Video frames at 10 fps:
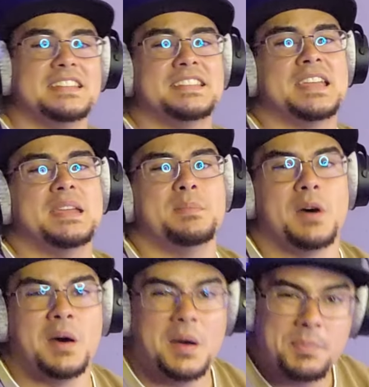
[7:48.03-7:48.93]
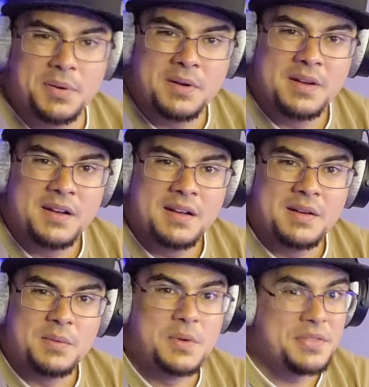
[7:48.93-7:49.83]
that he came up
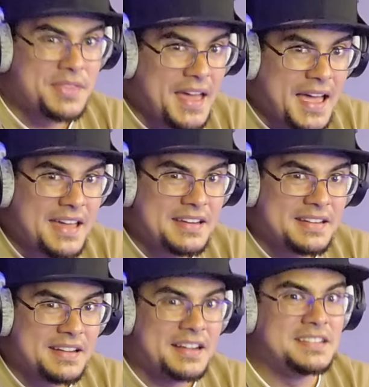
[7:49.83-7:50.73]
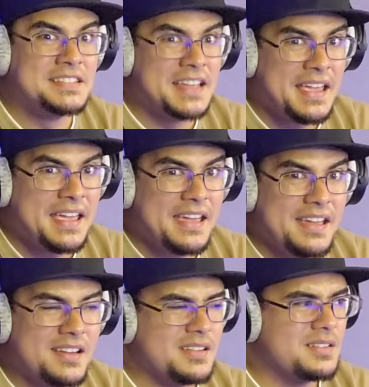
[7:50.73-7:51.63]
with that a
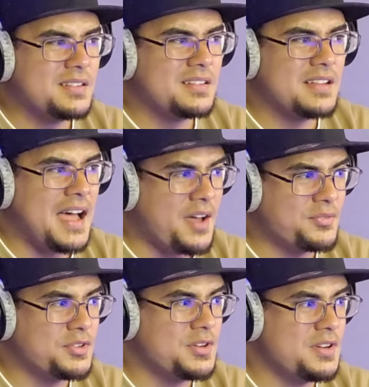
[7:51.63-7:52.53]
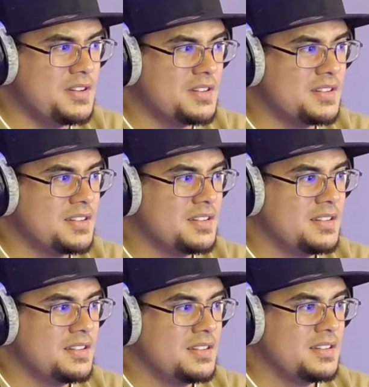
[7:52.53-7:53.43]
day after
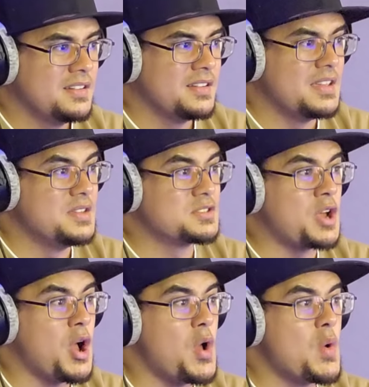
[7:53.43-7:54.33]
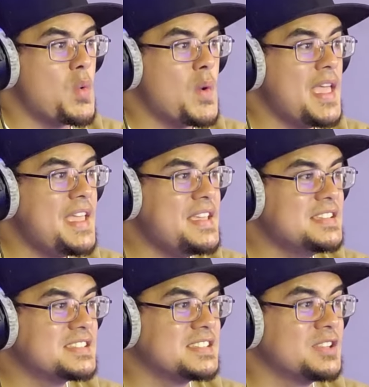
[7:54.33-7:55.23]
is
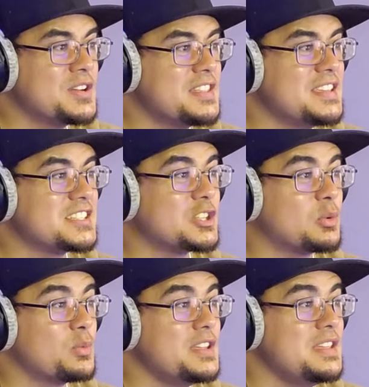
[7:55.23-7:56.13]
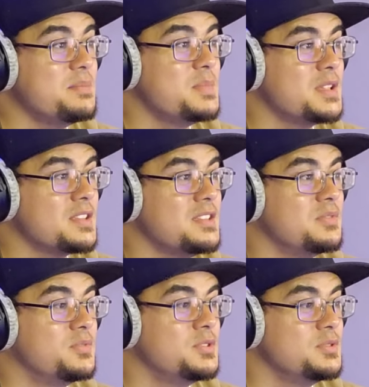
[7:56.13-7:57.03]
crazy. Look at this, 3
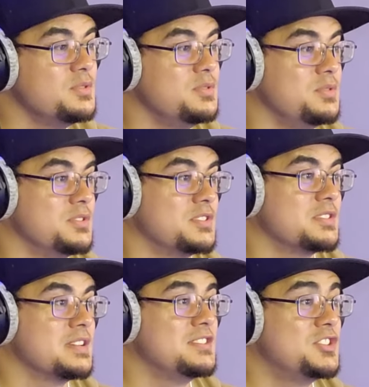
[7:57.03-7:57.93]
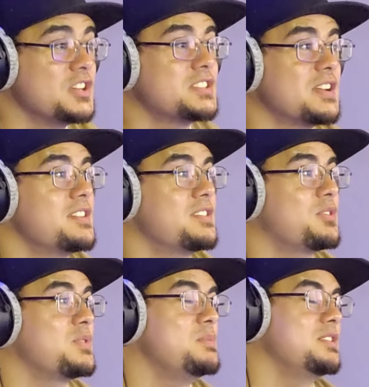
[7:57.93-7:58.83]
million views. Just under
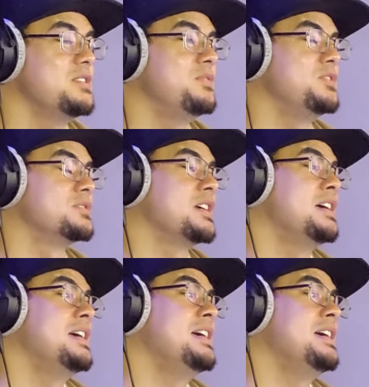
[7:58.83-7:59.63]
3 million views.